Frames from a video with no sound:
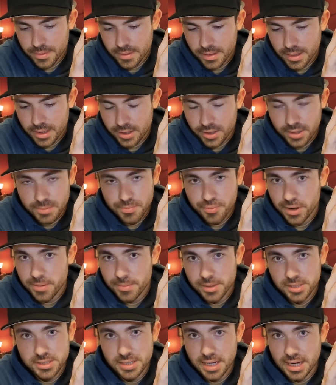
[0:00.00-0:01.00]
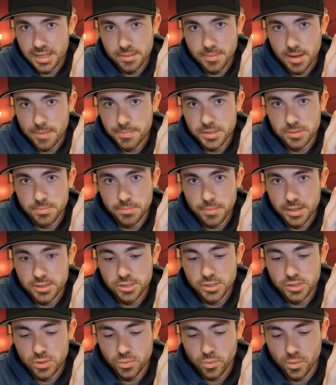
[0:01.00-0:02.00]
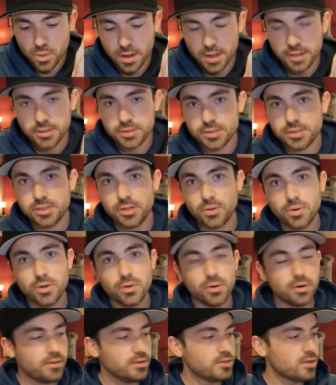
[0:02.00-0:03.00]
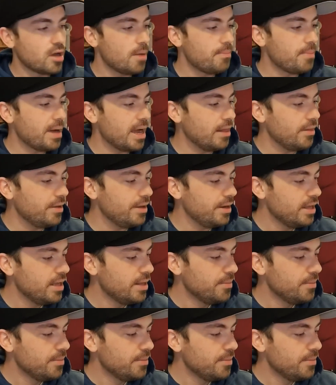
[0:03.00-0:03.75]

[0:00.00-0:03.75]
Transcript: You can pretty much tighten them up as much as you want. Just don't go to the top eyelet.